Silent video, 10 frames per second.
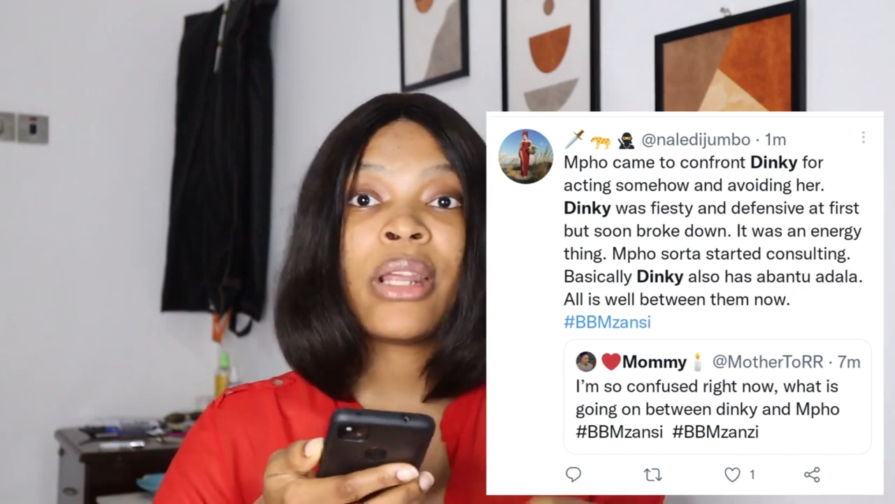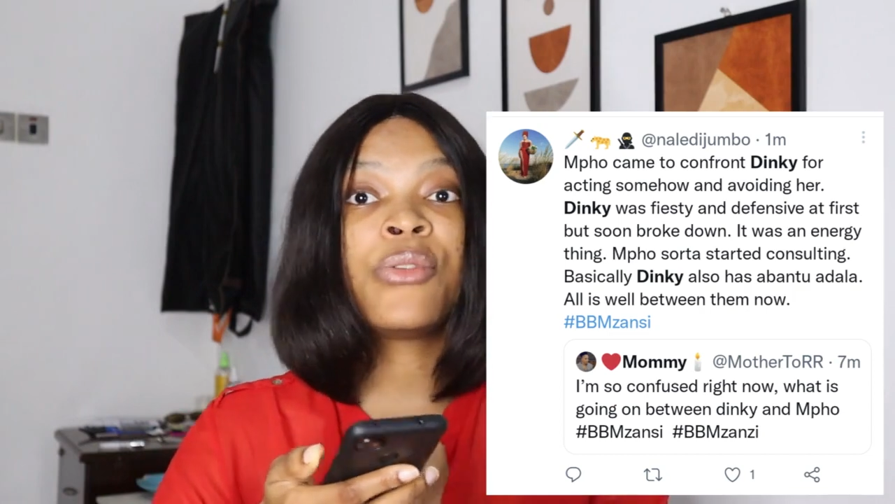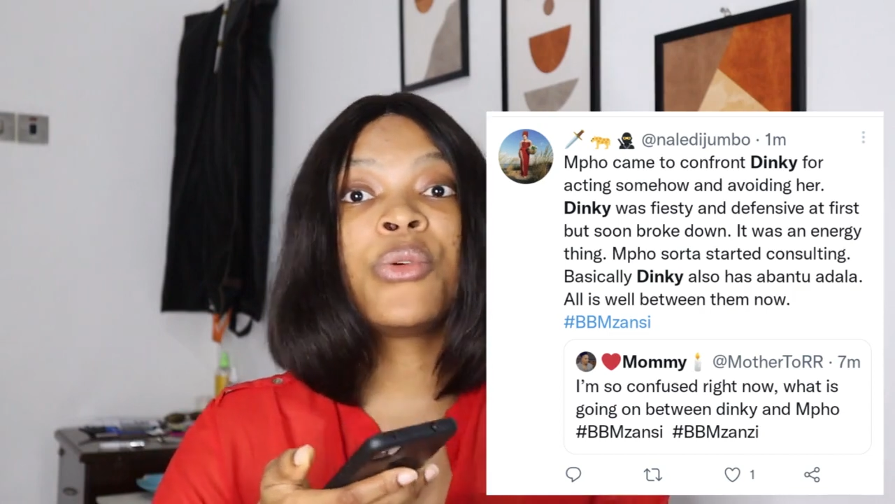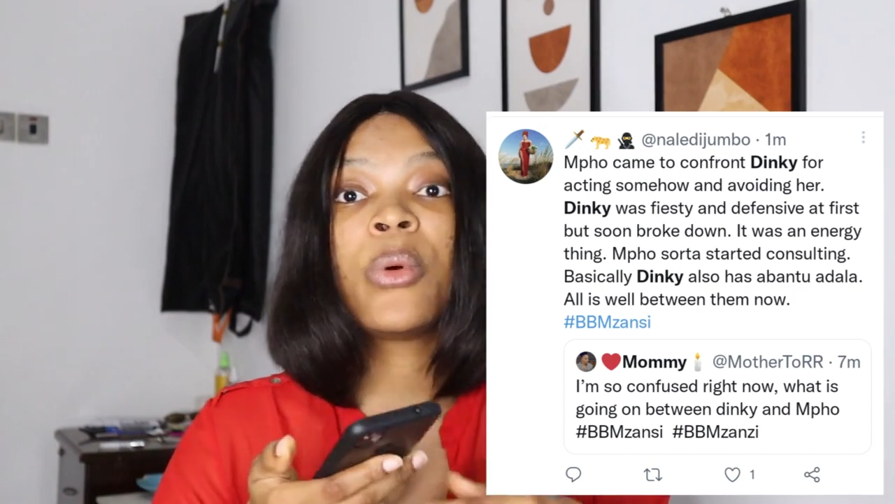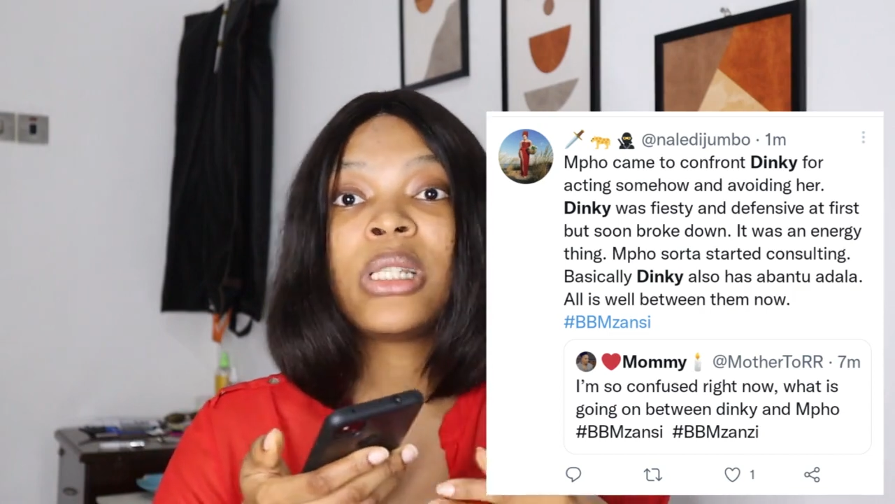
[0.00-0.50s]
I
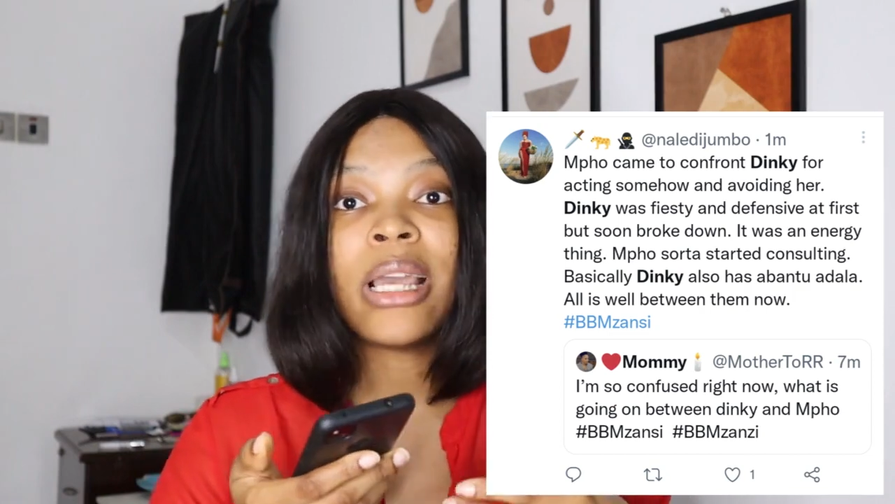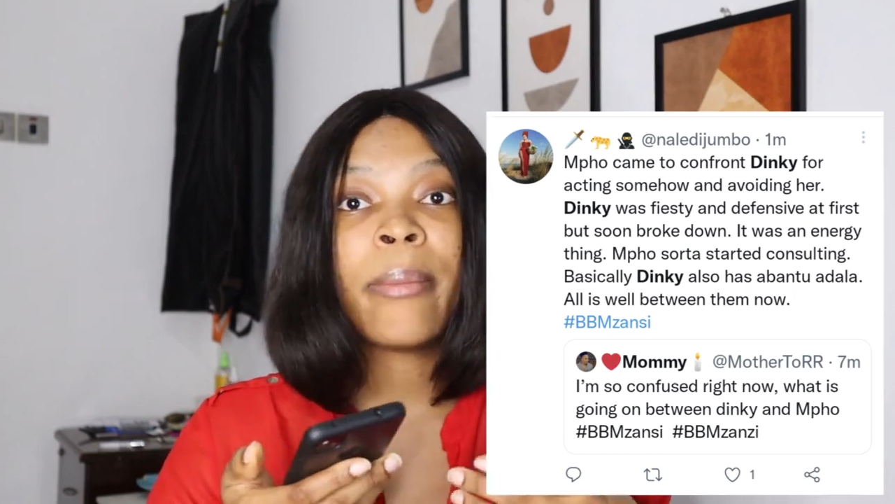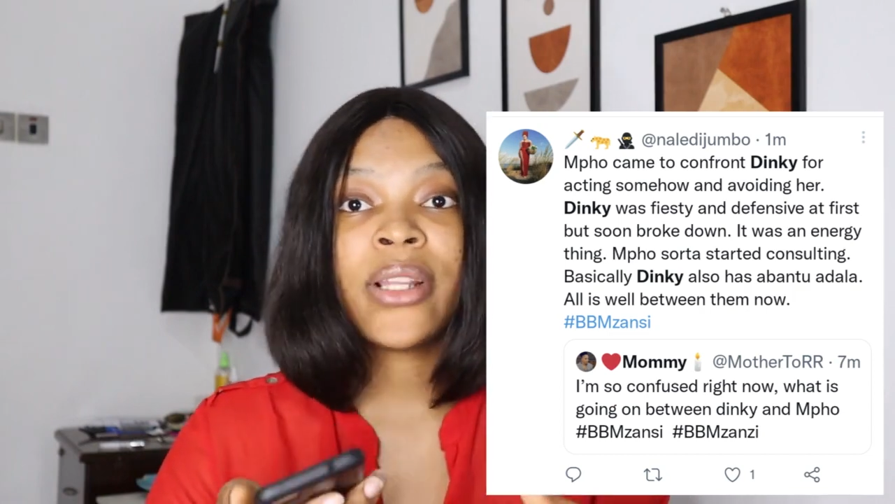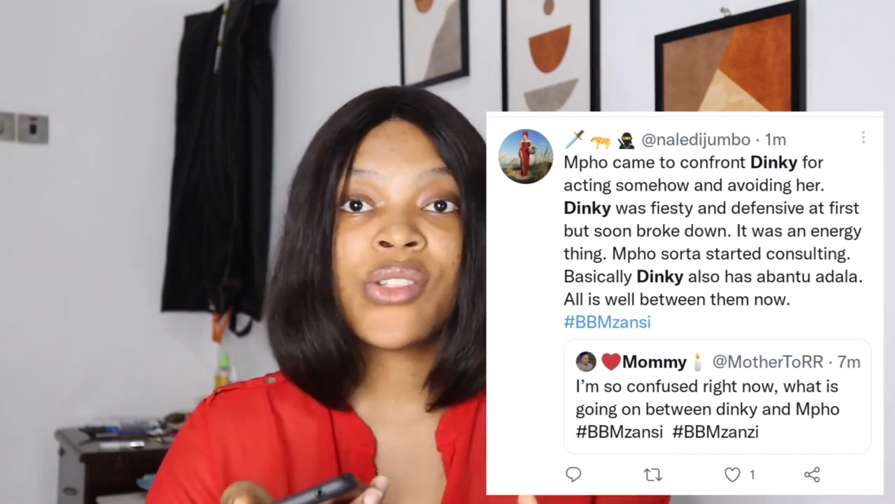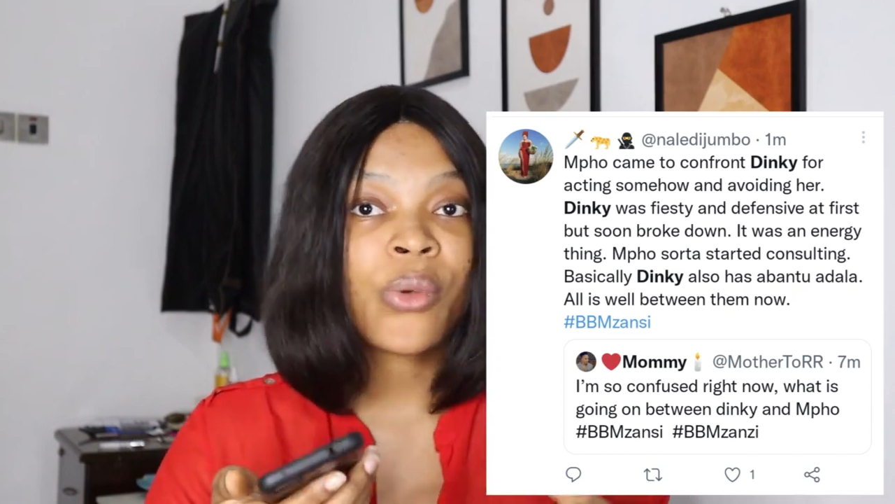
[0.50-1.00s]
don't know what a
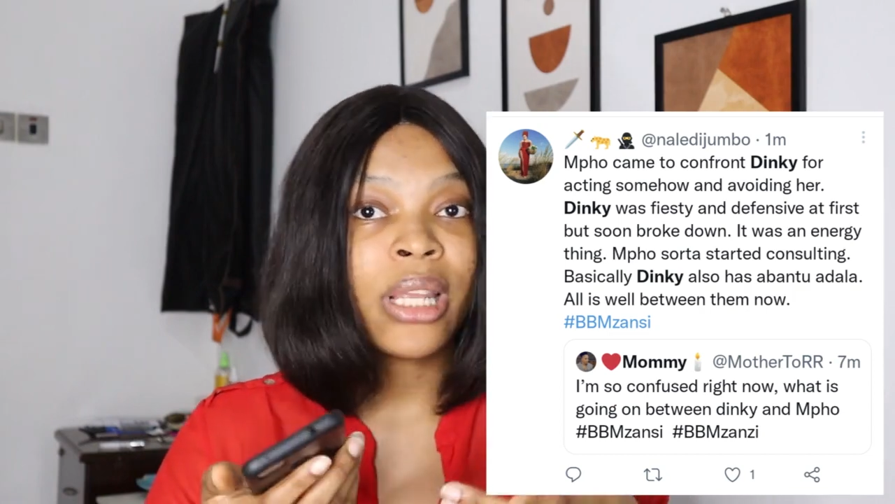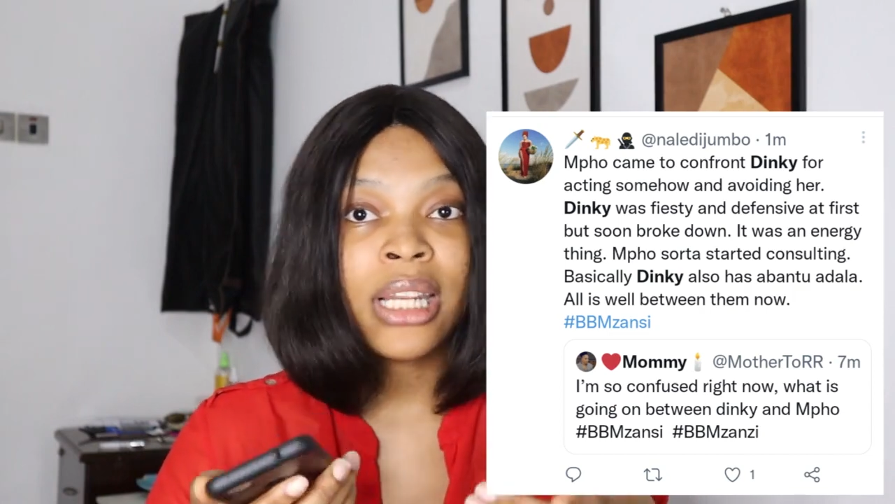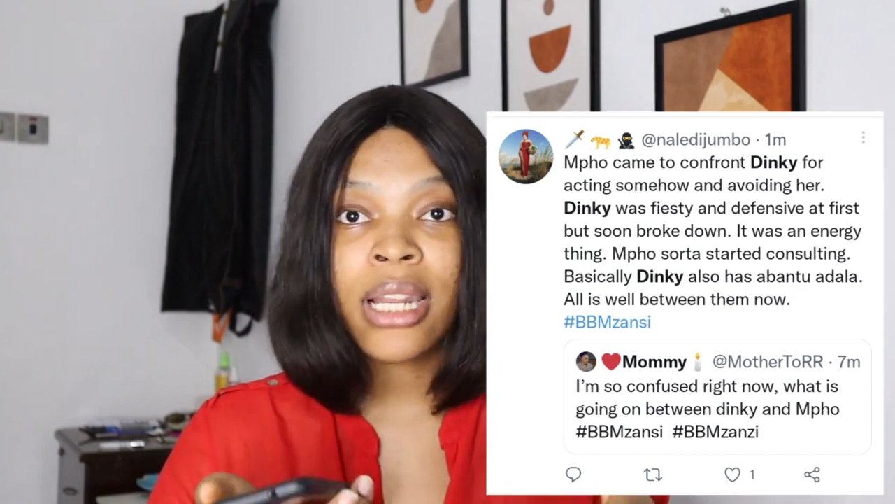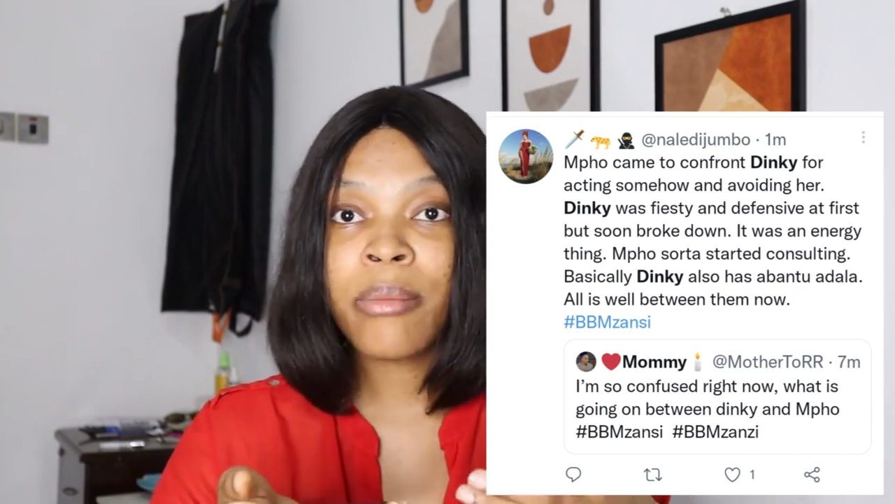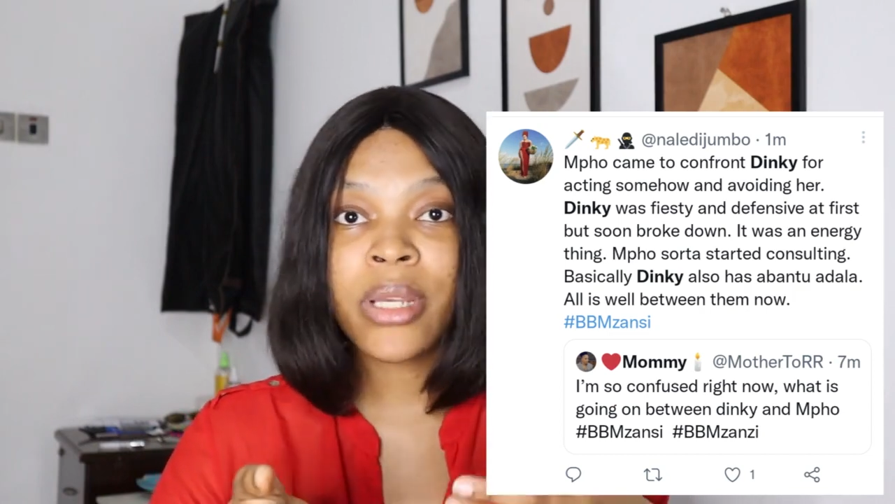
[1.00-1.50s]
band to
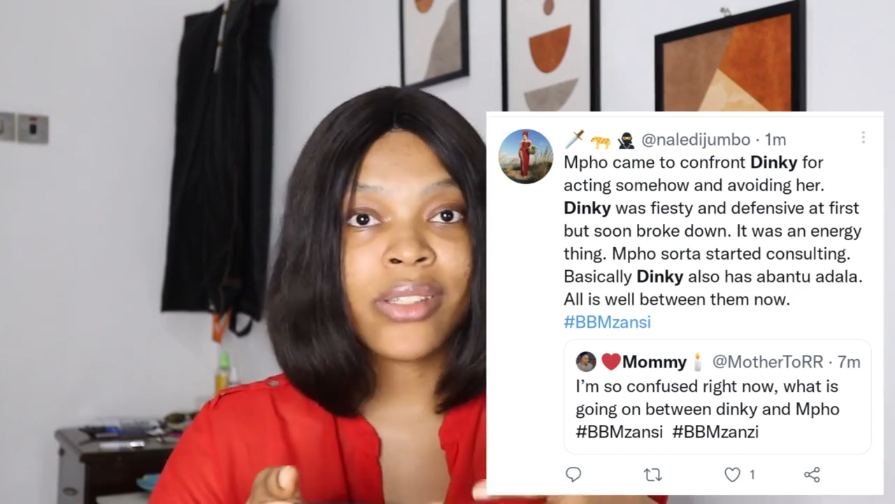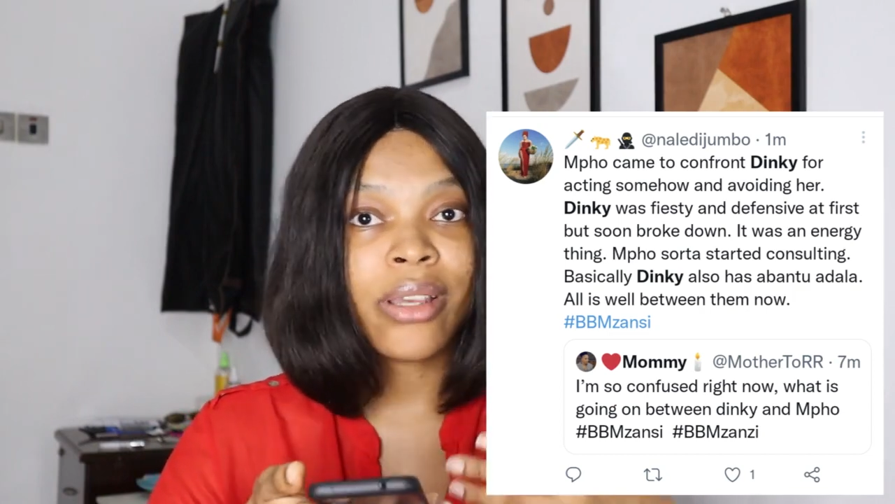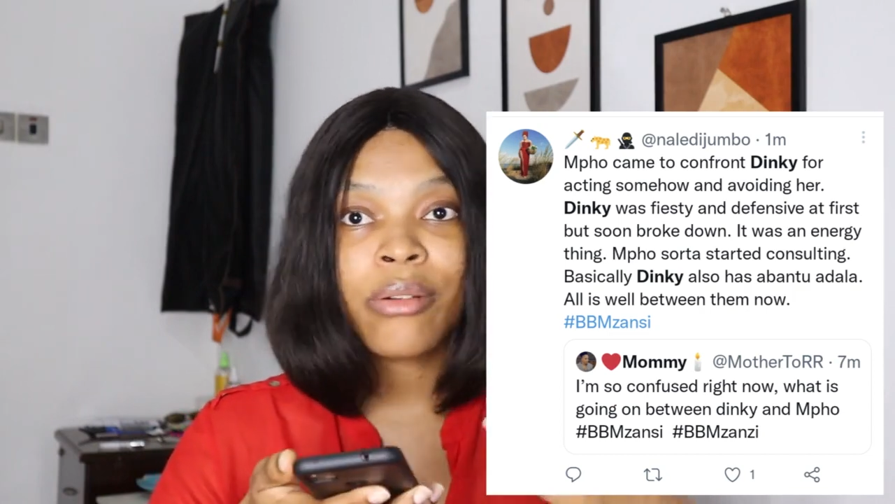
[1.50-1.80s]
Adala means.